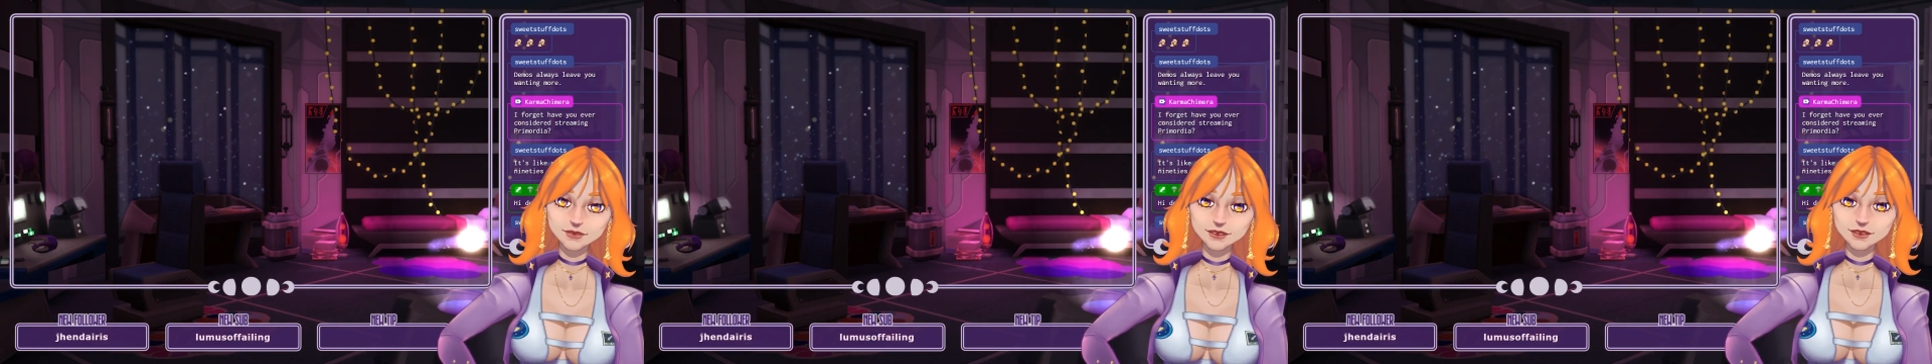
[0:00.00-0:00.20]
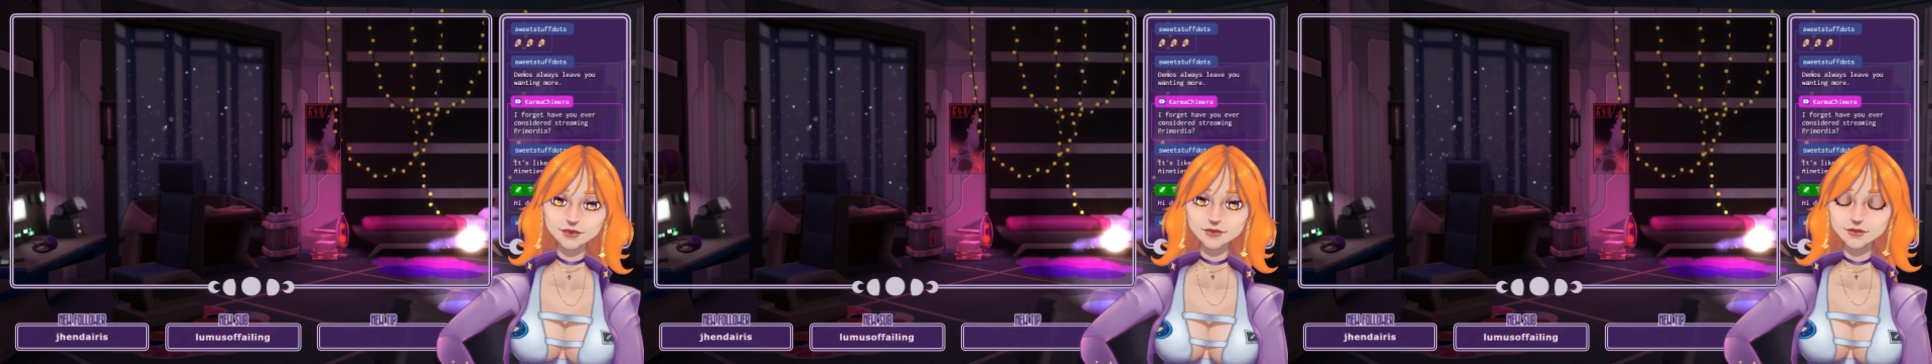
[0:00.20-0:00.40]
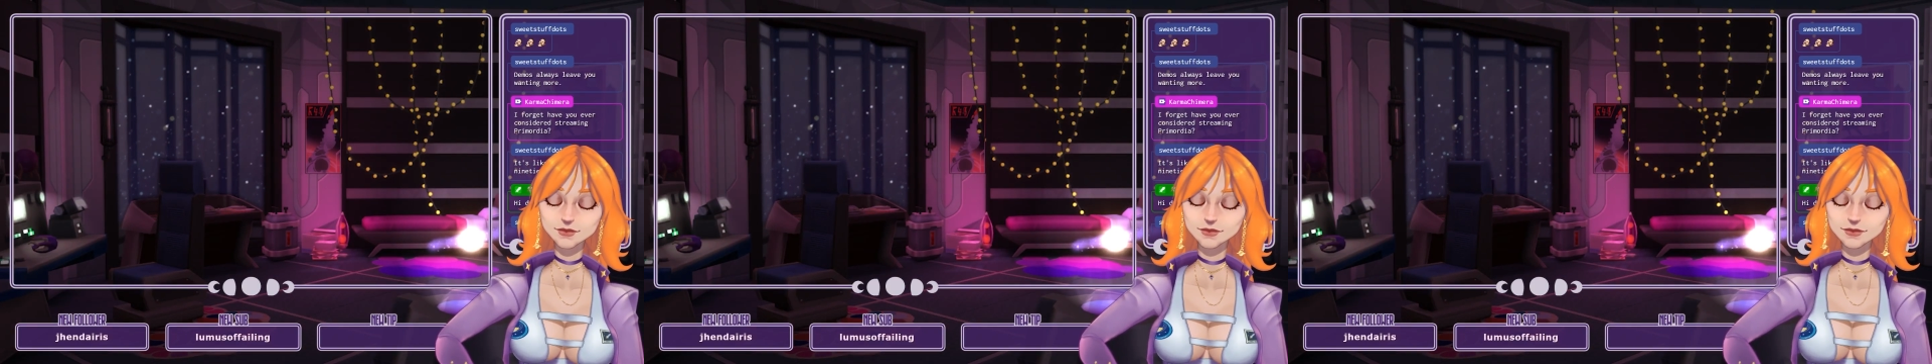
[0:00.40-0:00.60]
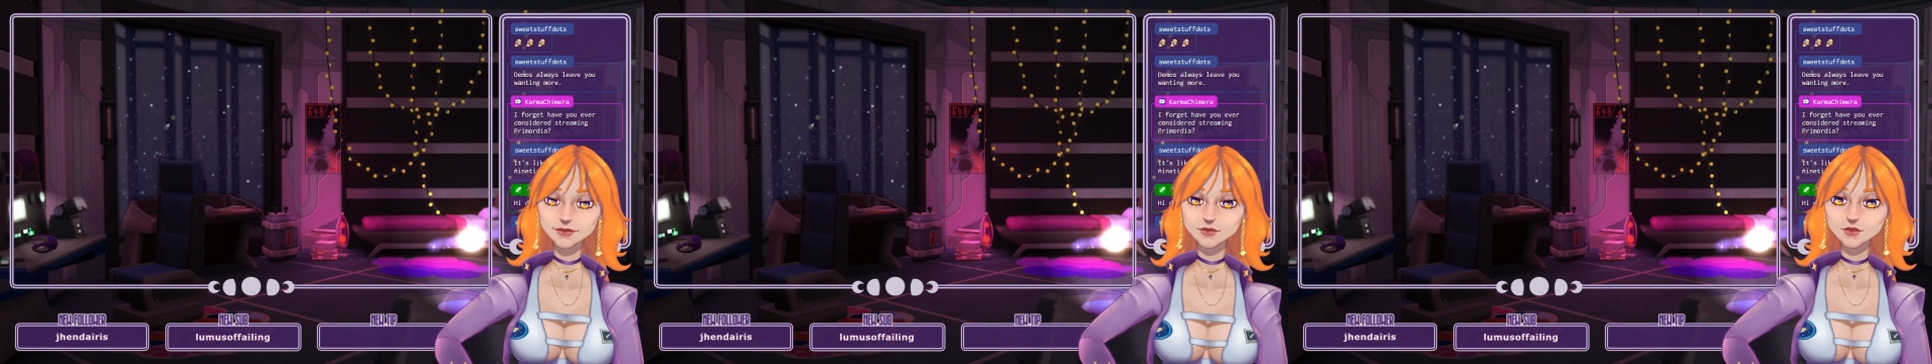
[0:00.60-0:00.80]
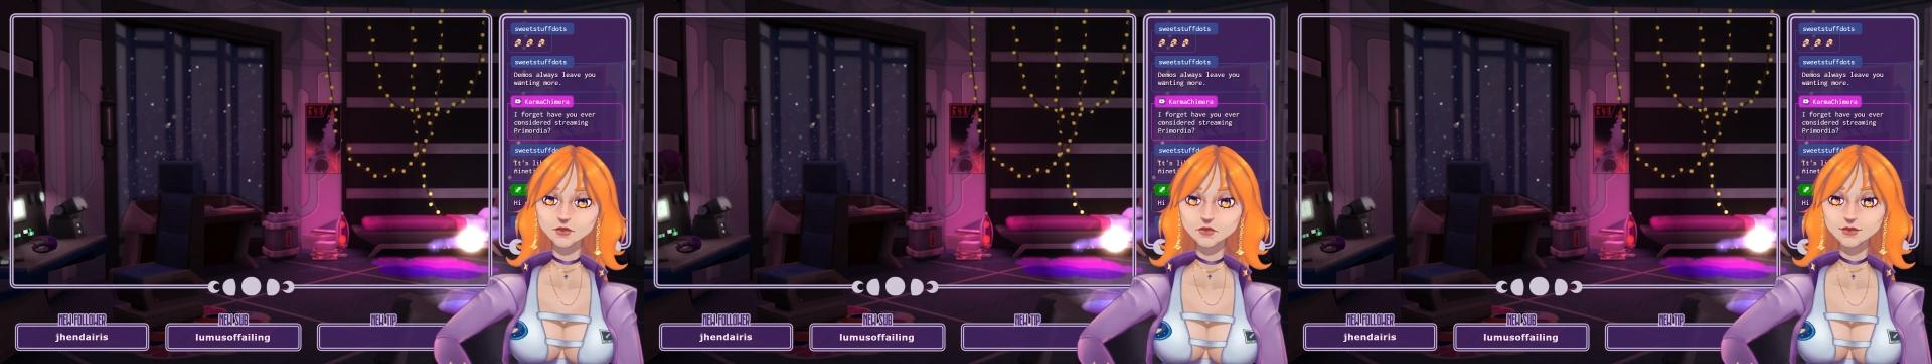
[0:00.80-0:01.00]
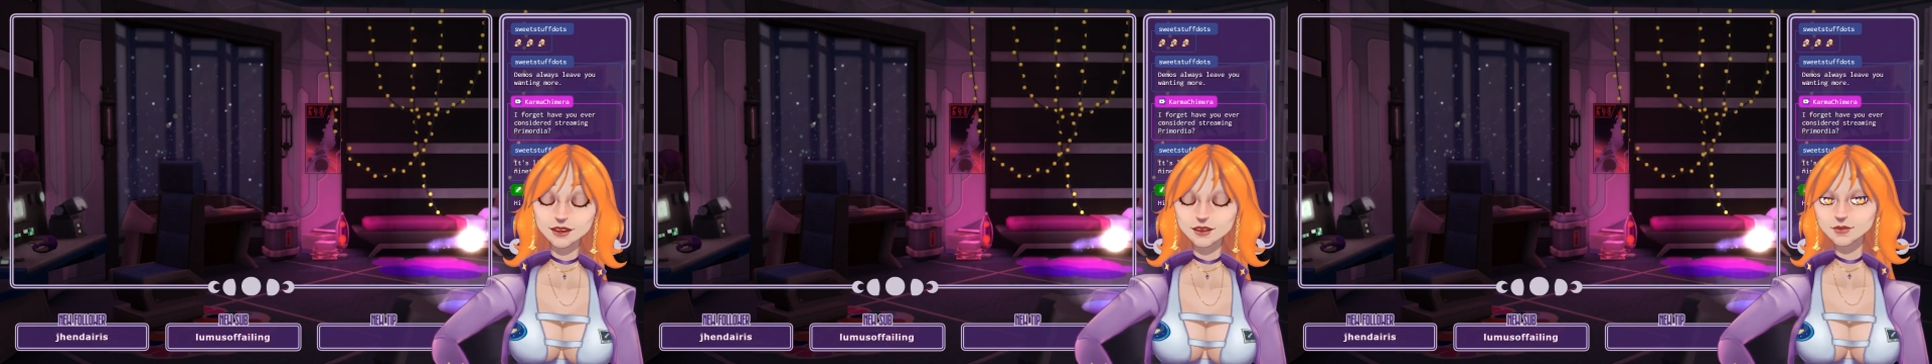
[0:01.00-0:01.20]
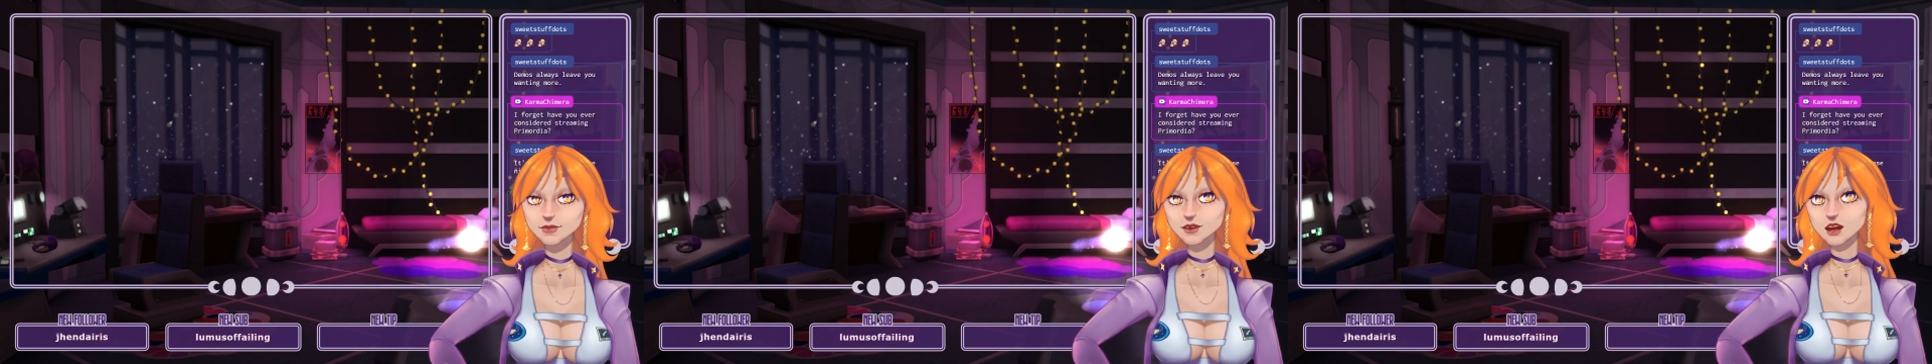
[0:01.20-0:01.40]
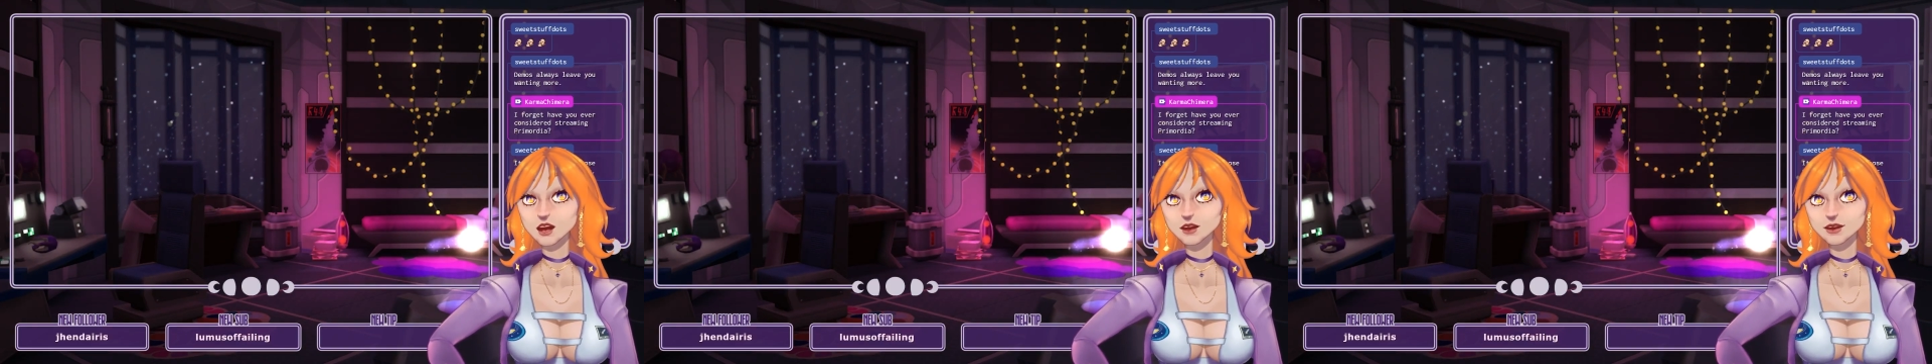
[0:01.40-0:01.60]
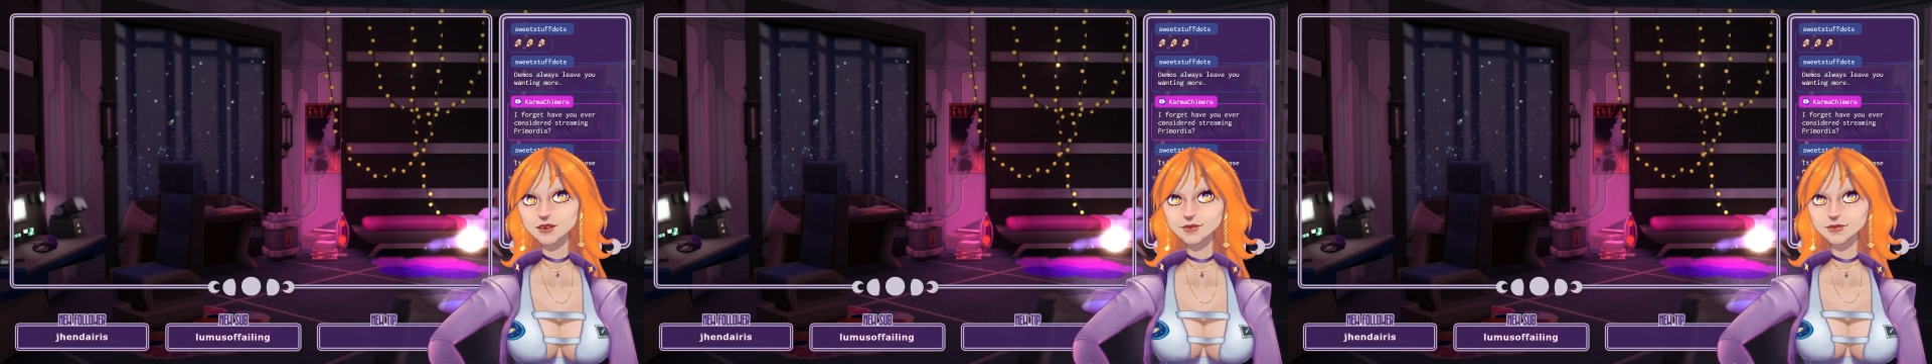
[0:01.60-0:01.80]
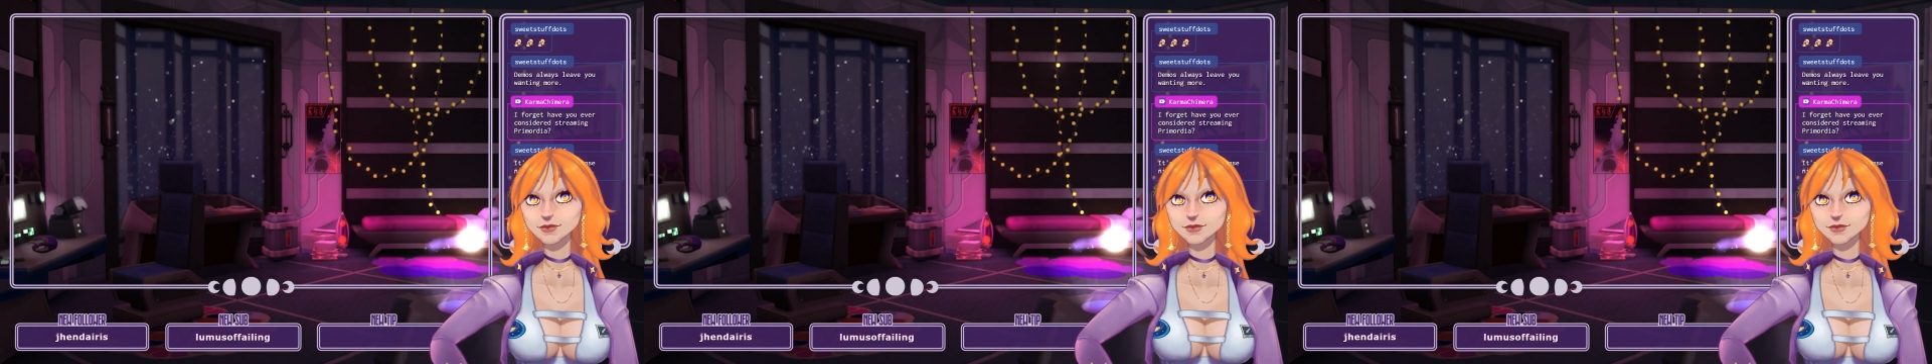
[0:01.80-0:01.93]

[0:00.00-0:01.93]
they are, they are for?